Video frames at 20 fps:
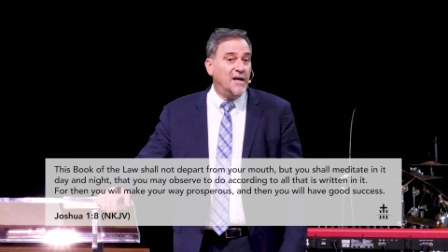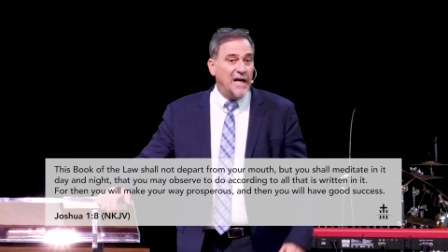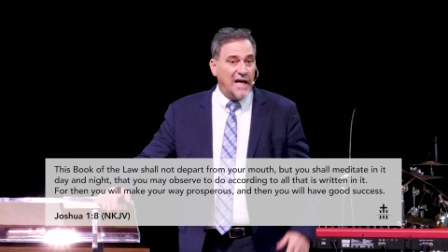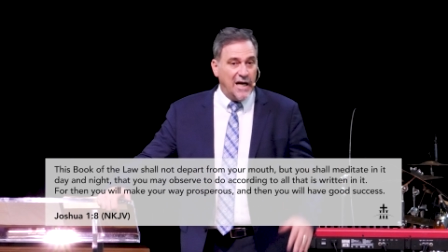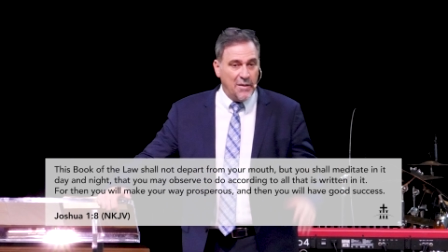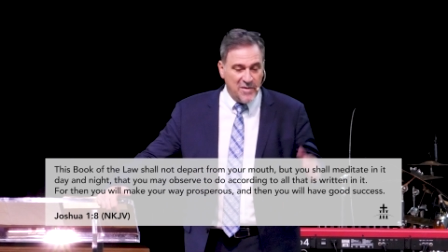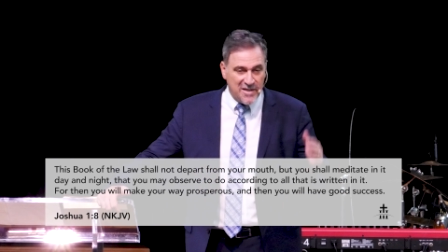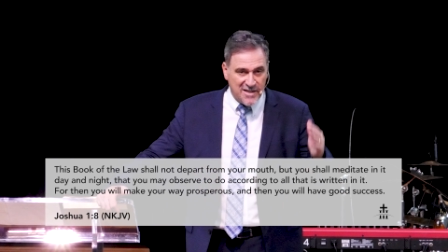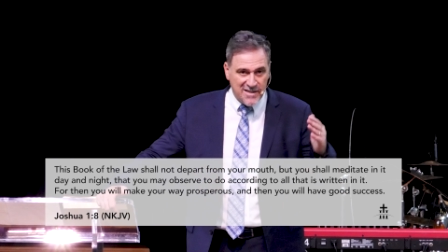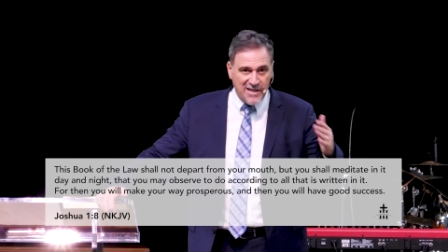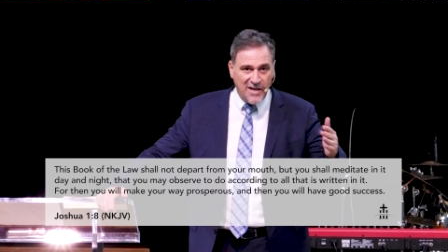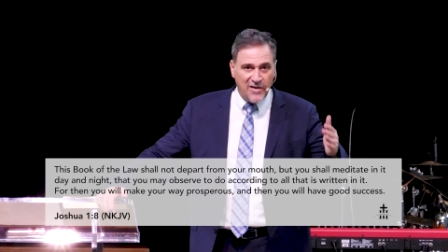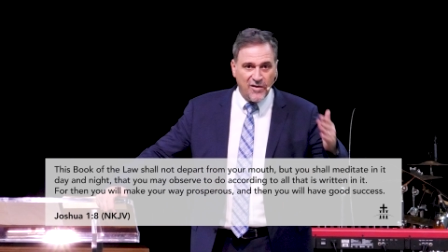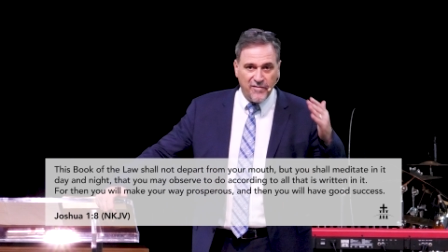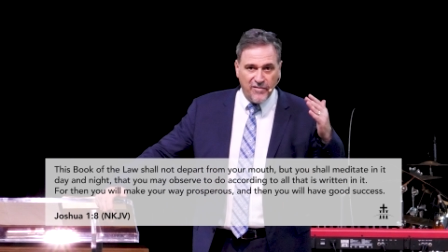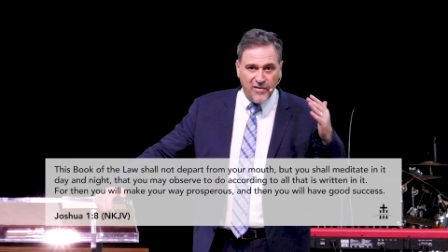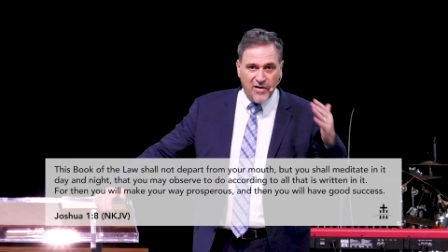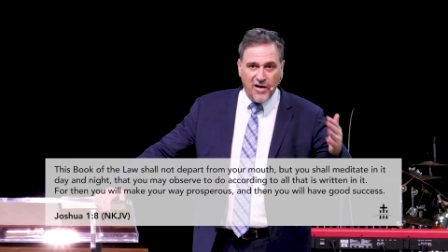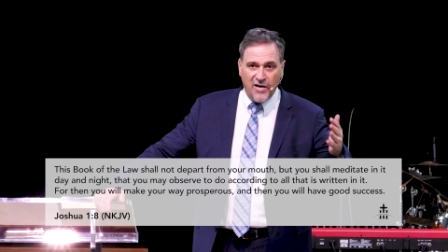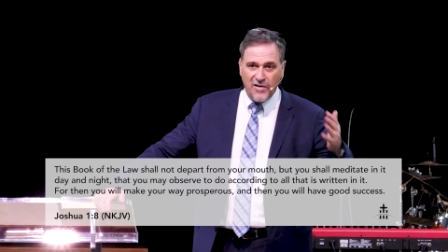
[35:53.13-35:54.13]
I'm a son
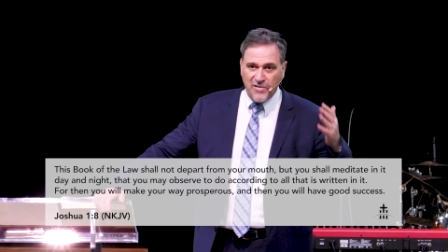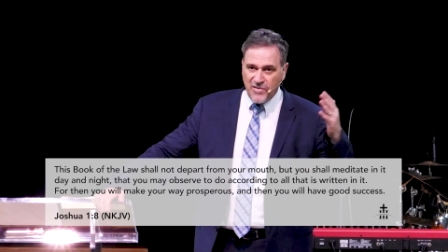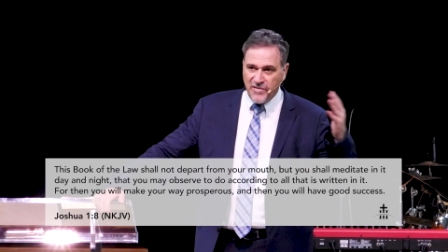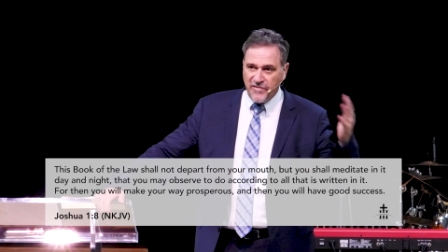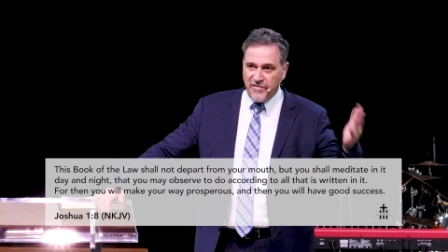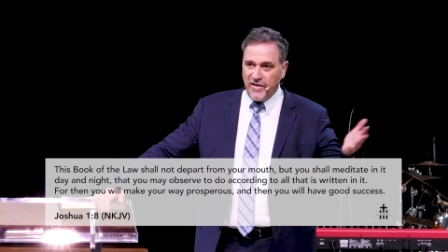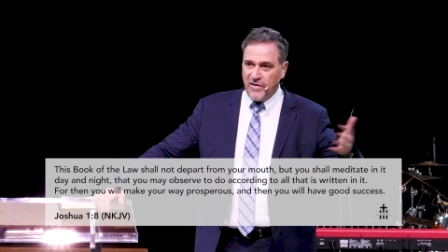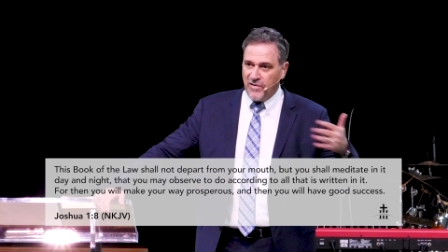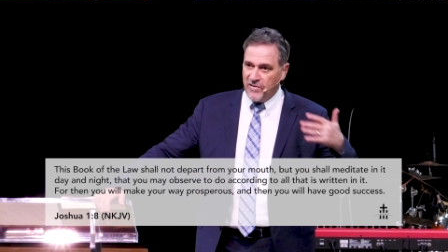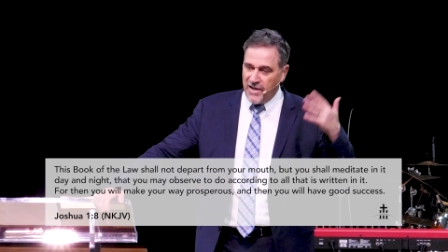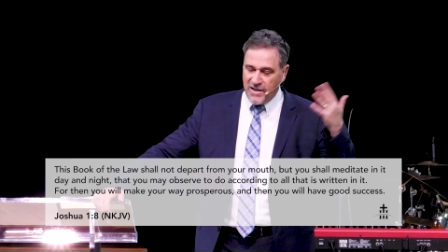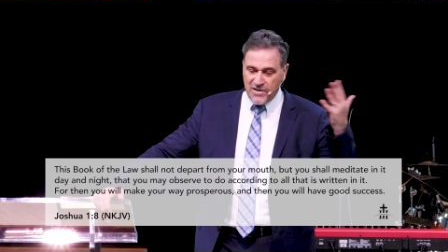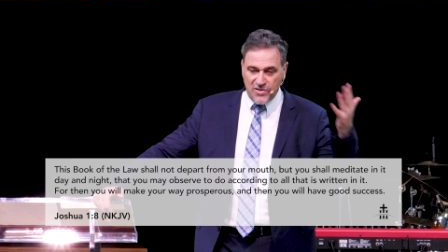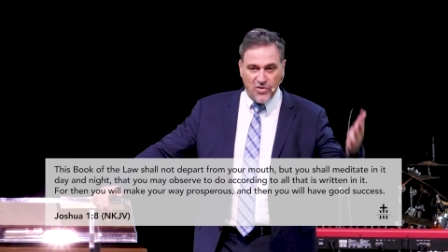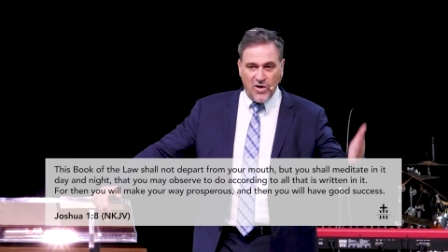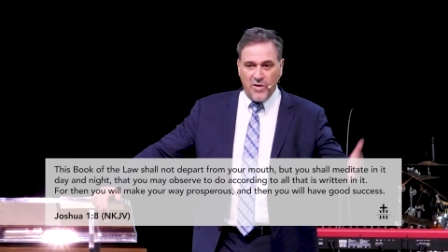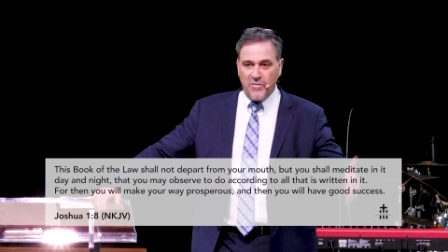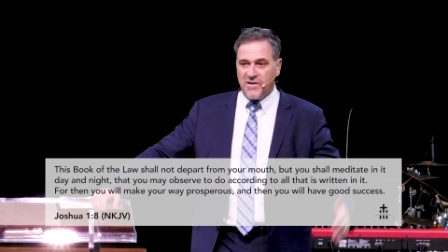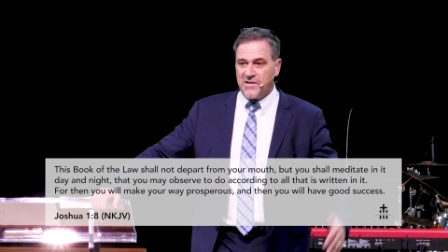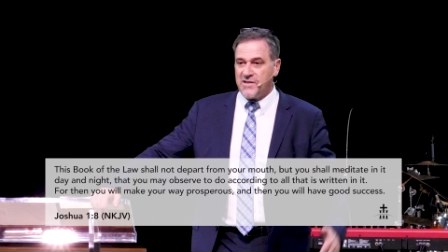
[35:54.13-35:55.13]
of God revealed. That's
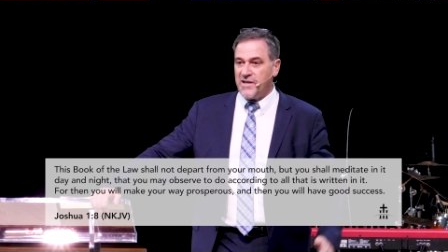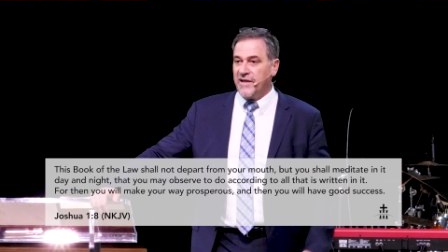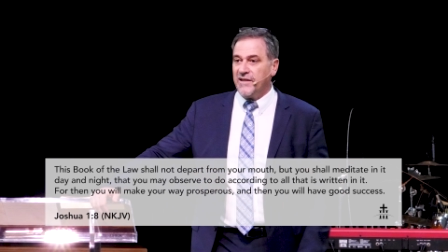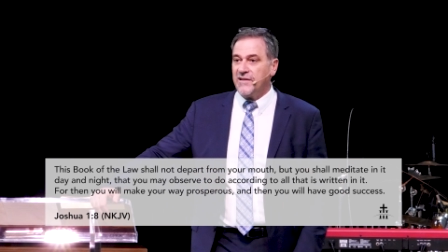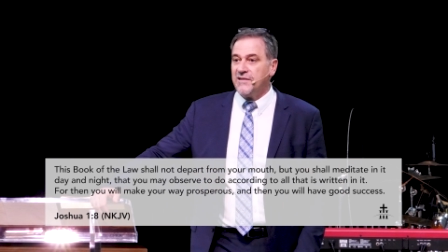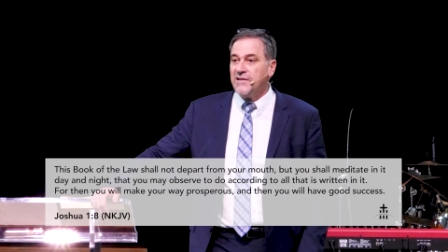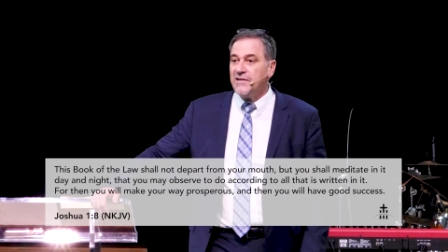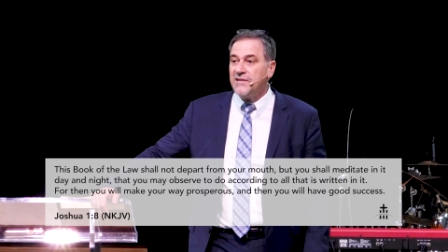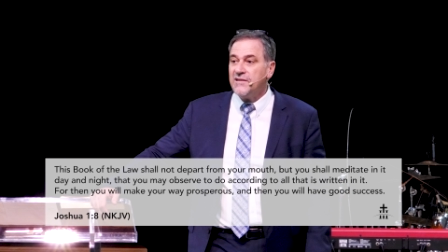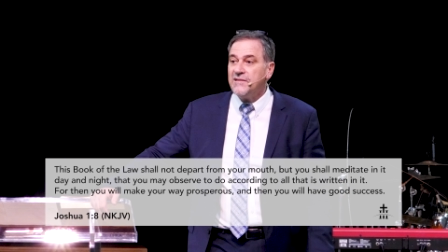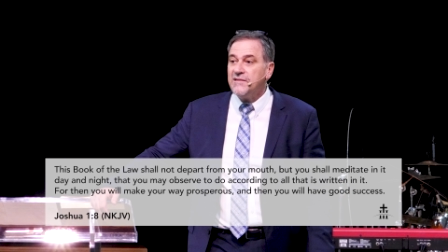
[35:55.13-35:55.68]
Romans 8.